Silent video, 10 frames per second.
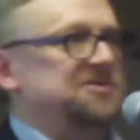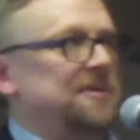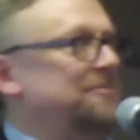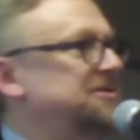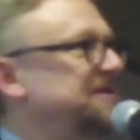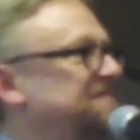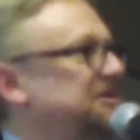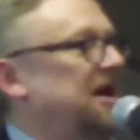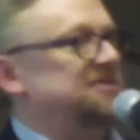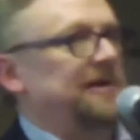members have
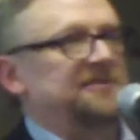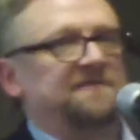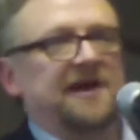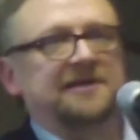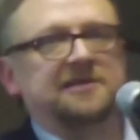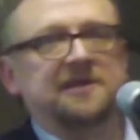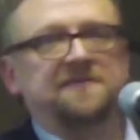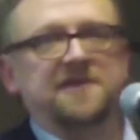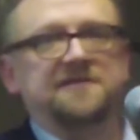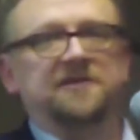talked about the fact that they
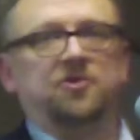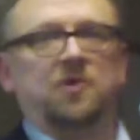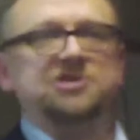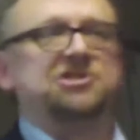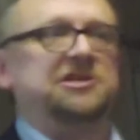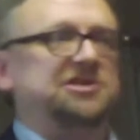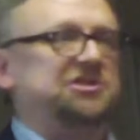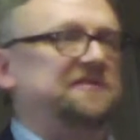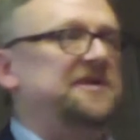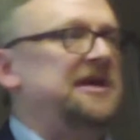think that the Russian
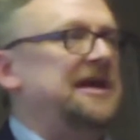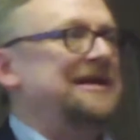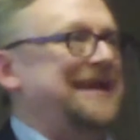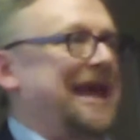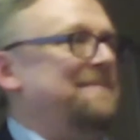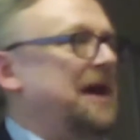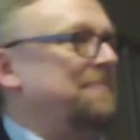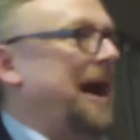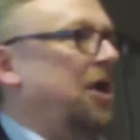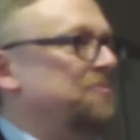initiative came
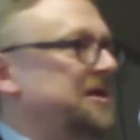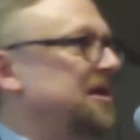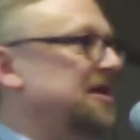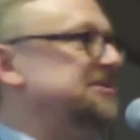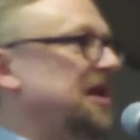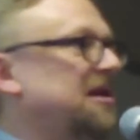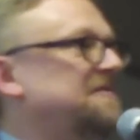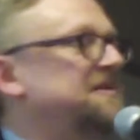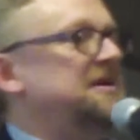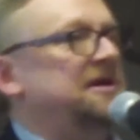about because
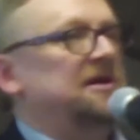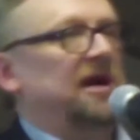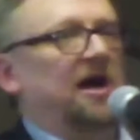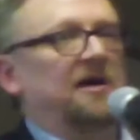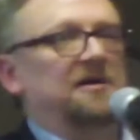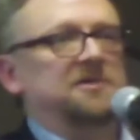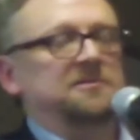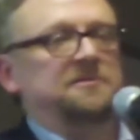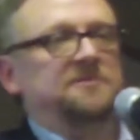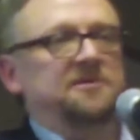of uh,
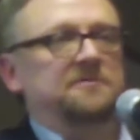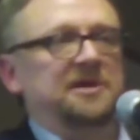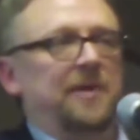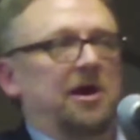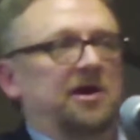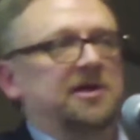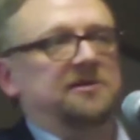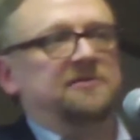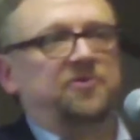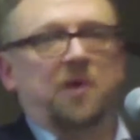the
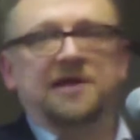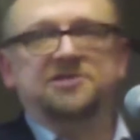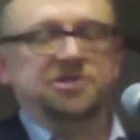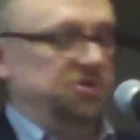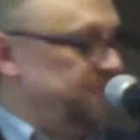American threat to use